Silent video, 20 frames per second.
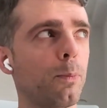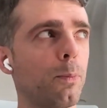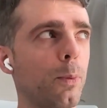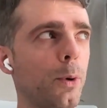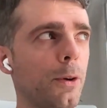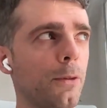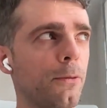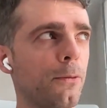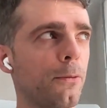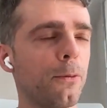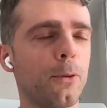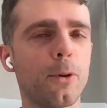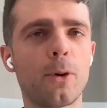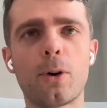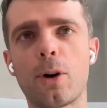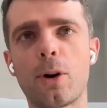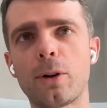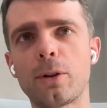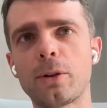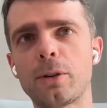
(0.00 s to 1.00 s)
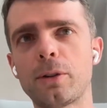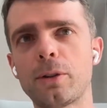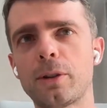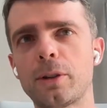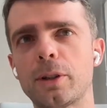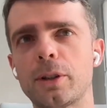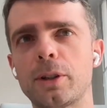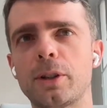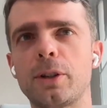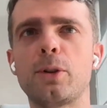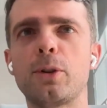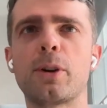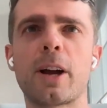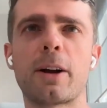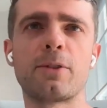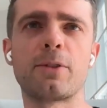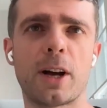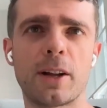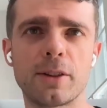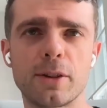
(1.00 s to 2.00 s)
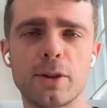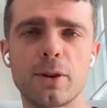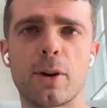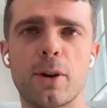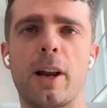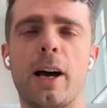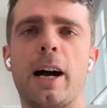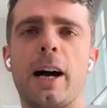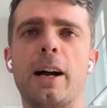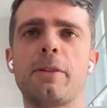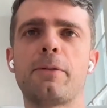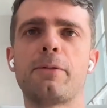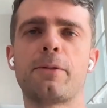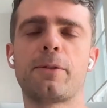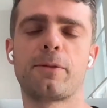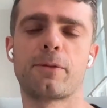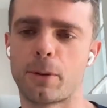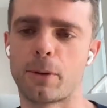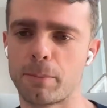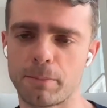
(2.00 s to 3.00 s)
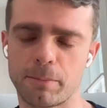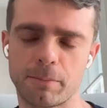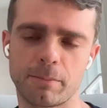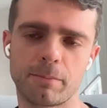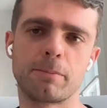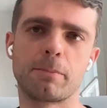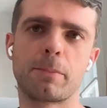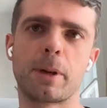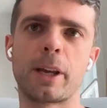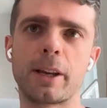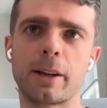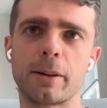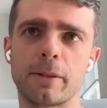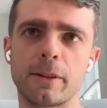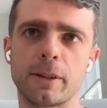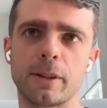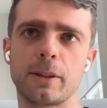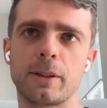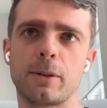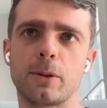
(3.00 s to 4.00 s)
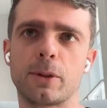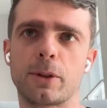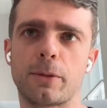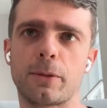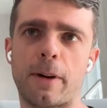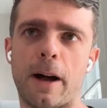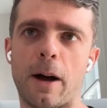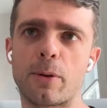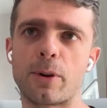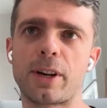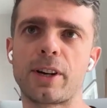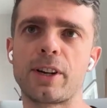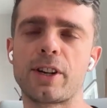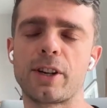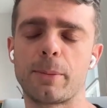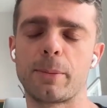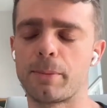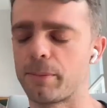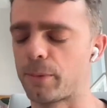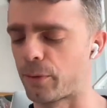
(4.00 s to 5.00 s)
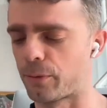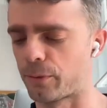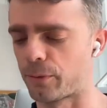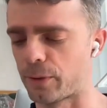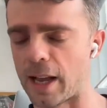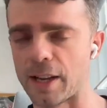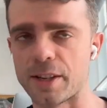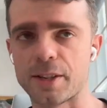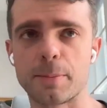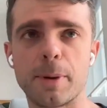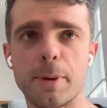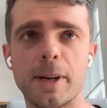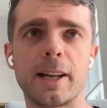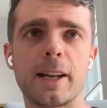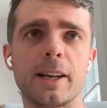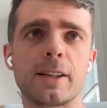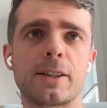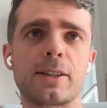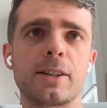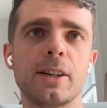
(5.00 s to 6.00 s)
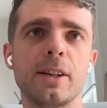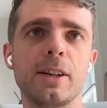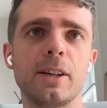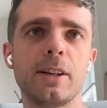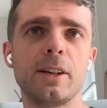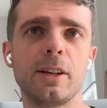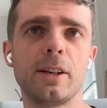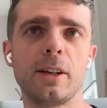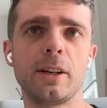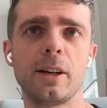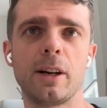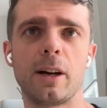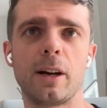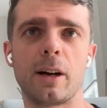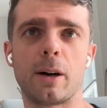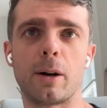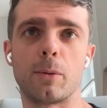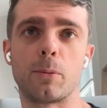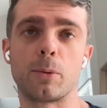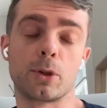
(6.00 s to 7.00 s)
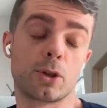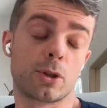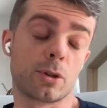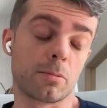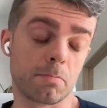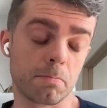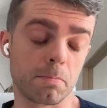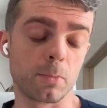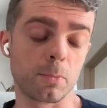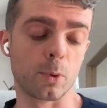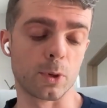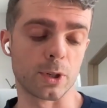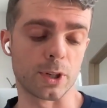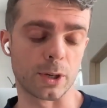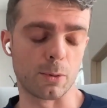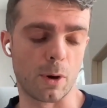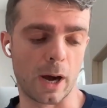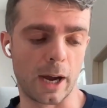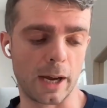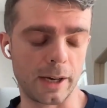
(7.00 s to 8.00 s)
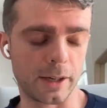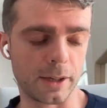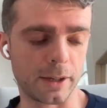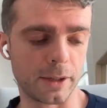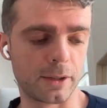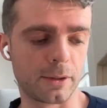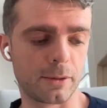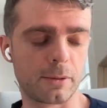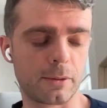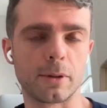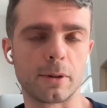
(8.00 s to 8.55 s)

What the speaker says: with all you have done in your life, from being on the founding team of Last Minute, which was acquired